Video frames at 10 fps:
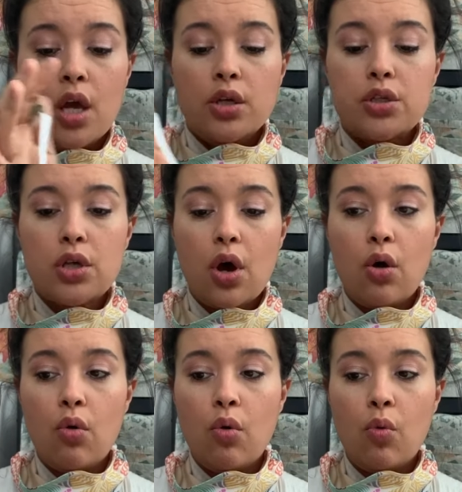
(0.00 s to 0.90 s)

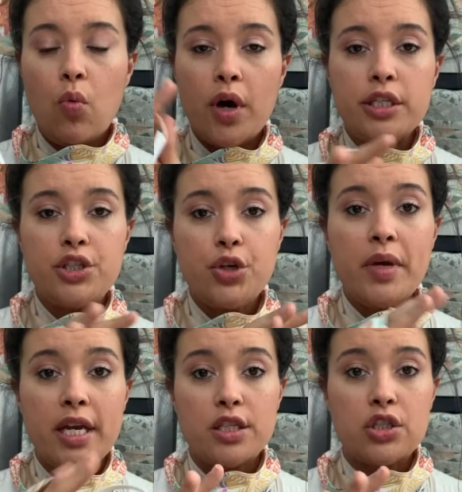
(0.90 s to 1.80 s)
So once you
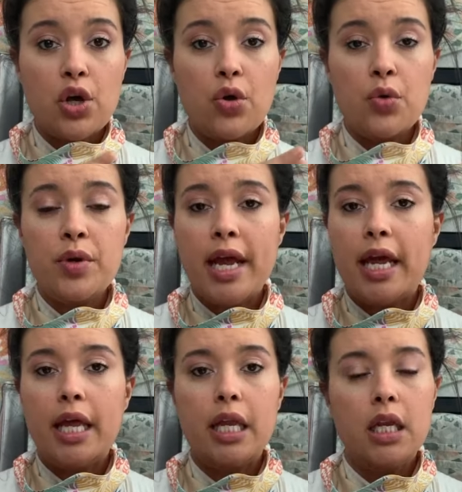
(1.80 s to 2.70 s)
get it sewn
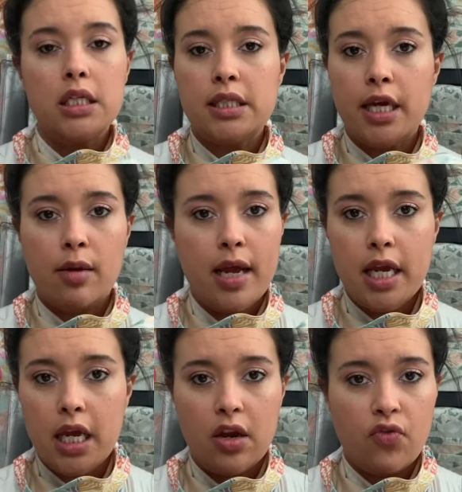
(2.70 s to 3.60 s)
and let's say you're
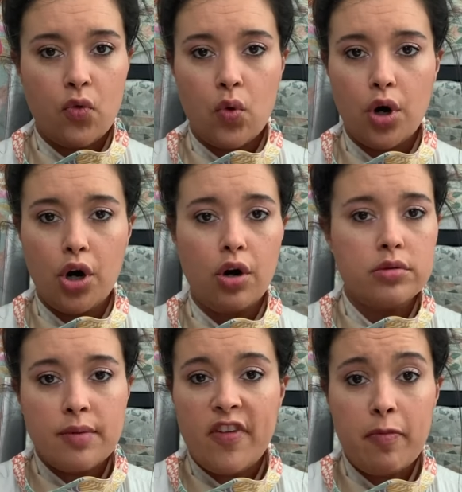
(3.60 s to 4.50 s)
making it for
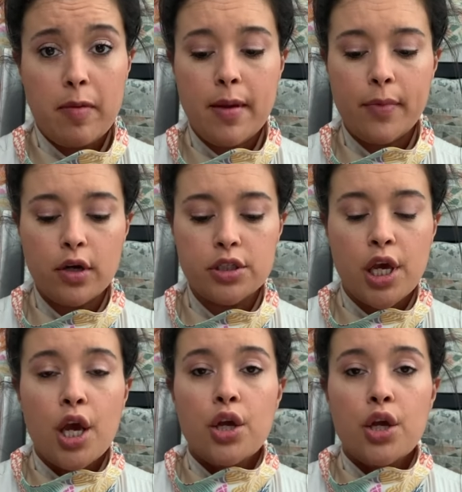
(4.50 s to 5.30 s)
some family members,